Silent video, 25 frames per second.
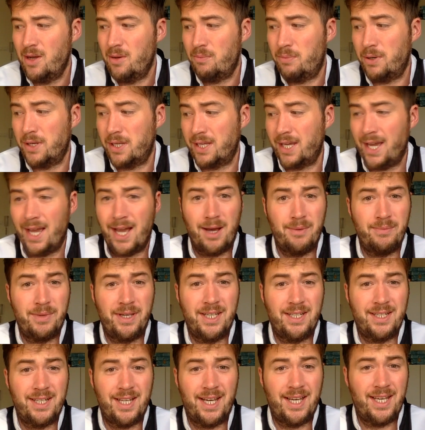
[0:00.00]
but yeah, I
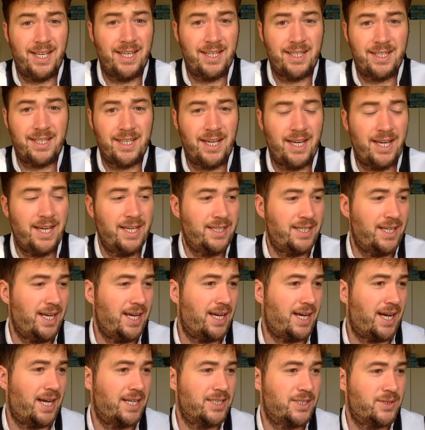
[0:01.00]
mean, like, and
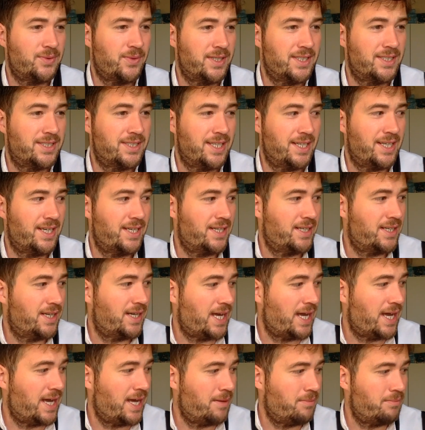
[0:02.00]
yeah, I just want to say
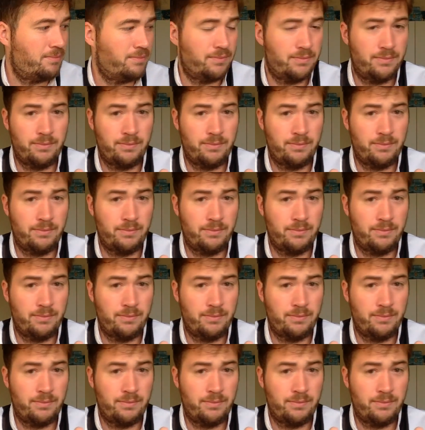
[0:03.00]
um,